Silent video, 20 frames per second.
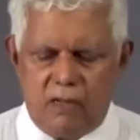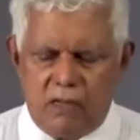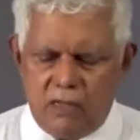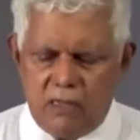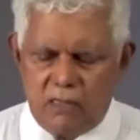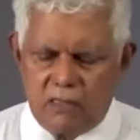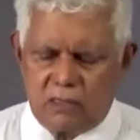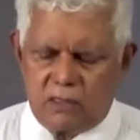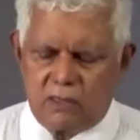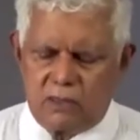
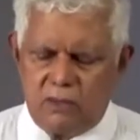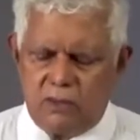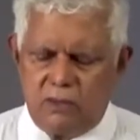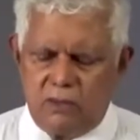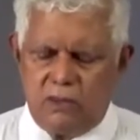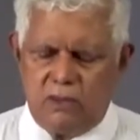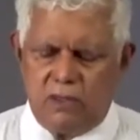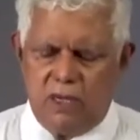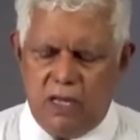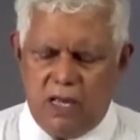
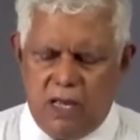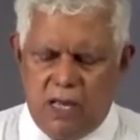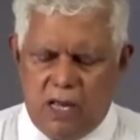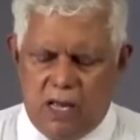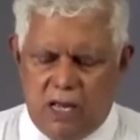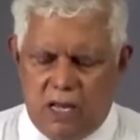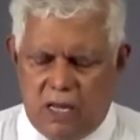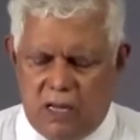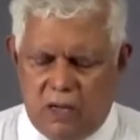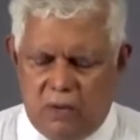So
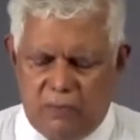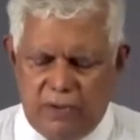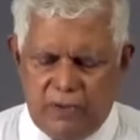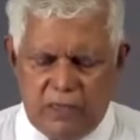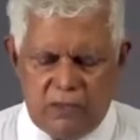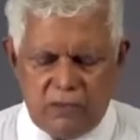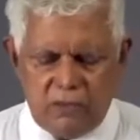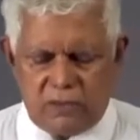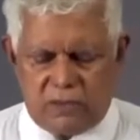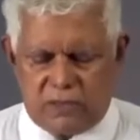we
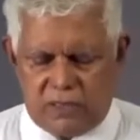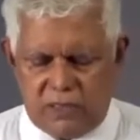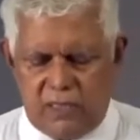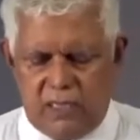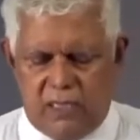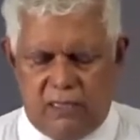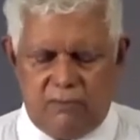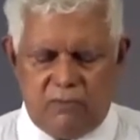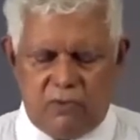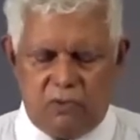do see
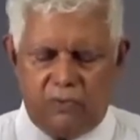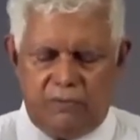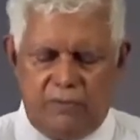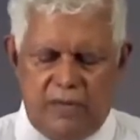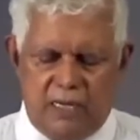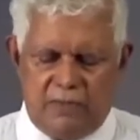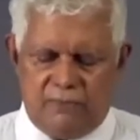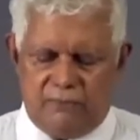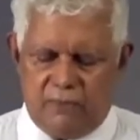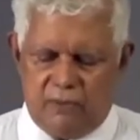him who
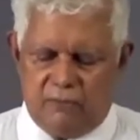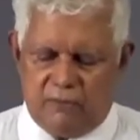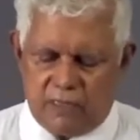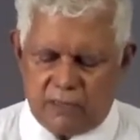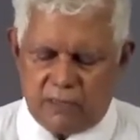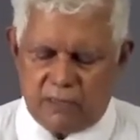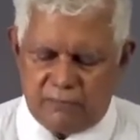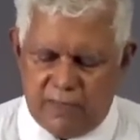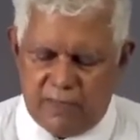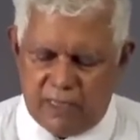
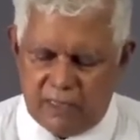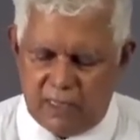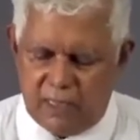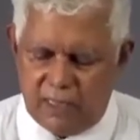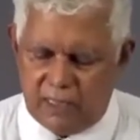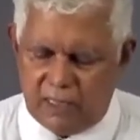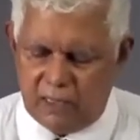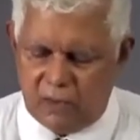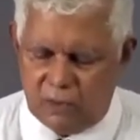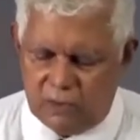was made a
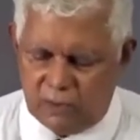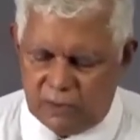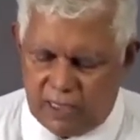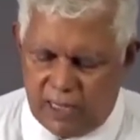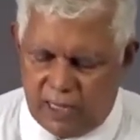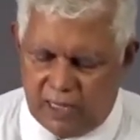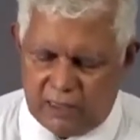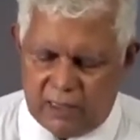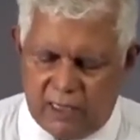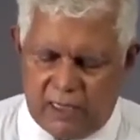little lower
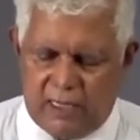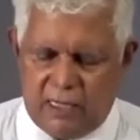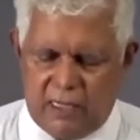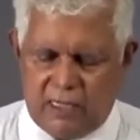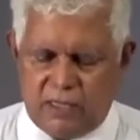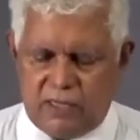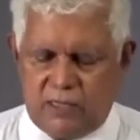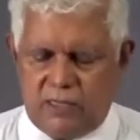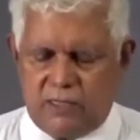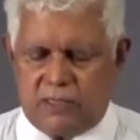than the
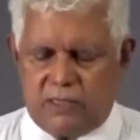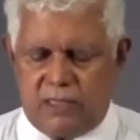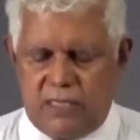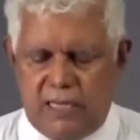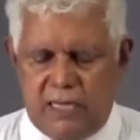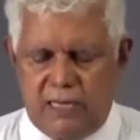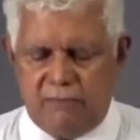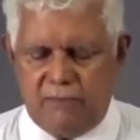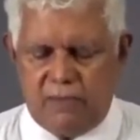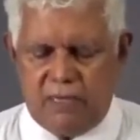angels,
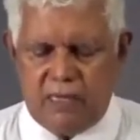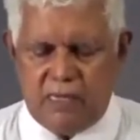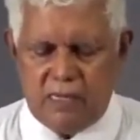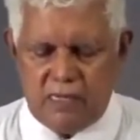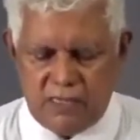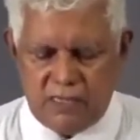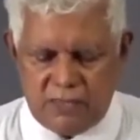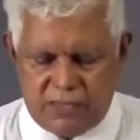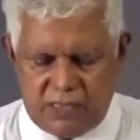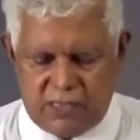namely
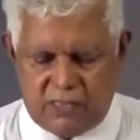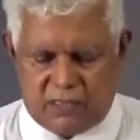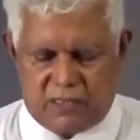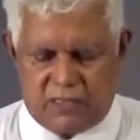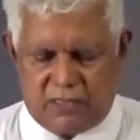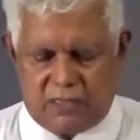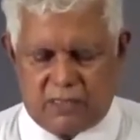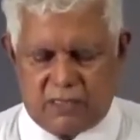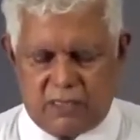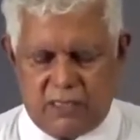
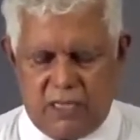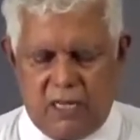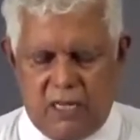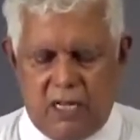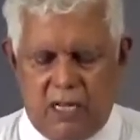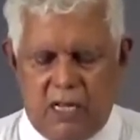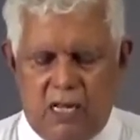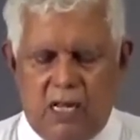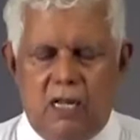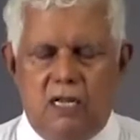Jesus.
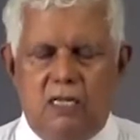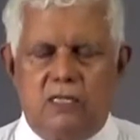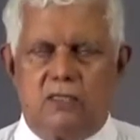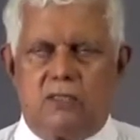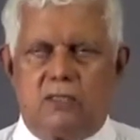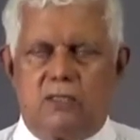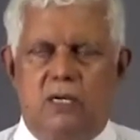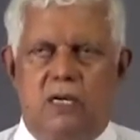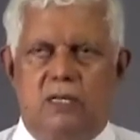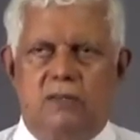
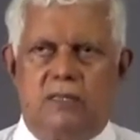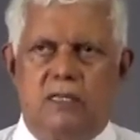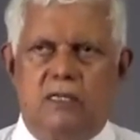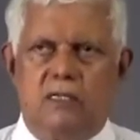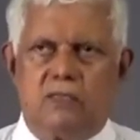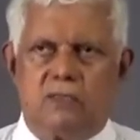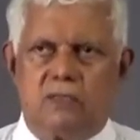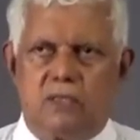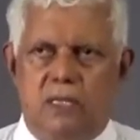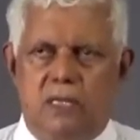
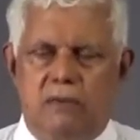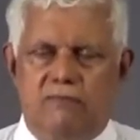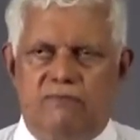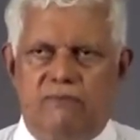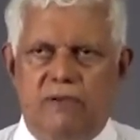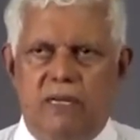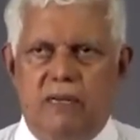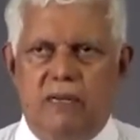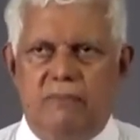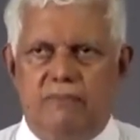So
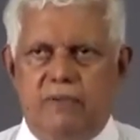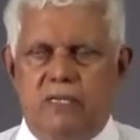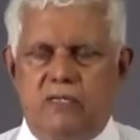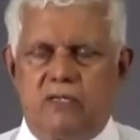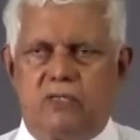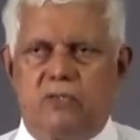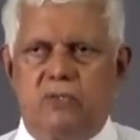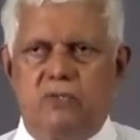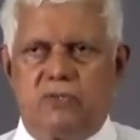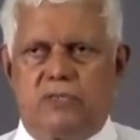Philippians
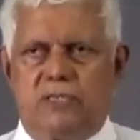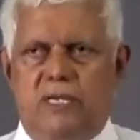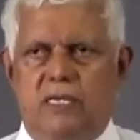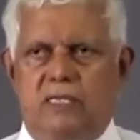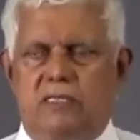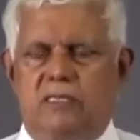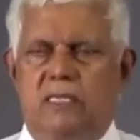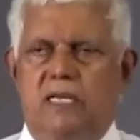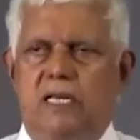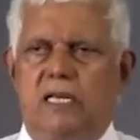2
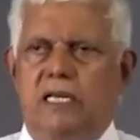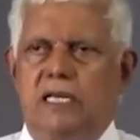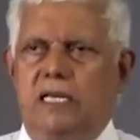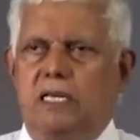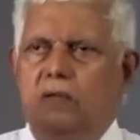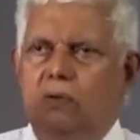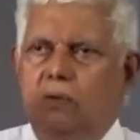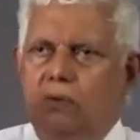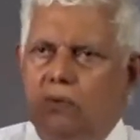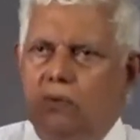says,
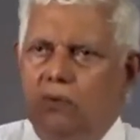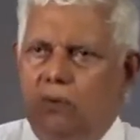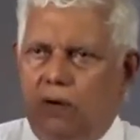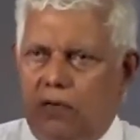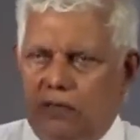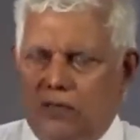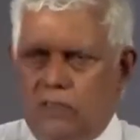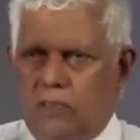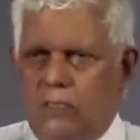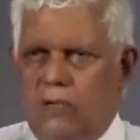he who
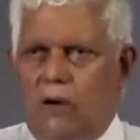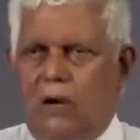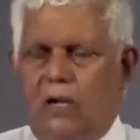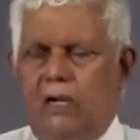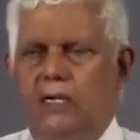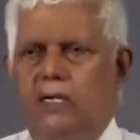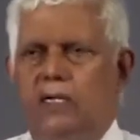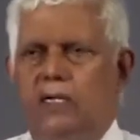was God,